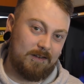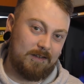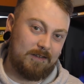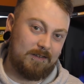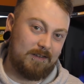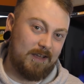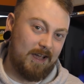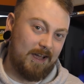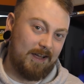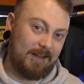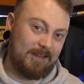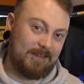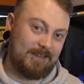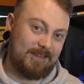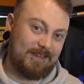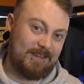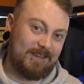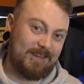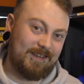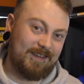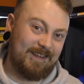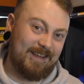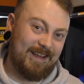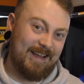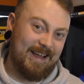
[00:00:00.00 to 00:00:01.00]
Yet,
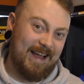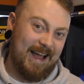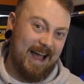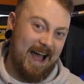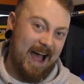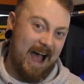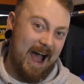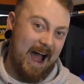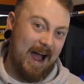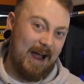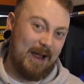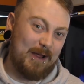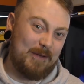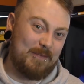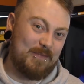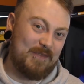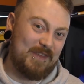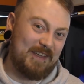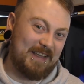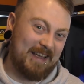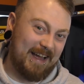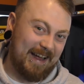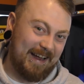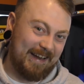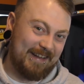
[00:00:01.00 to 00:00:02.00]
I'm
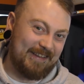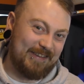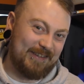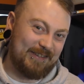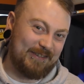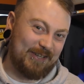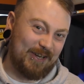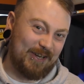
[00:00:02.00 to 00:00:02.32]
the guy that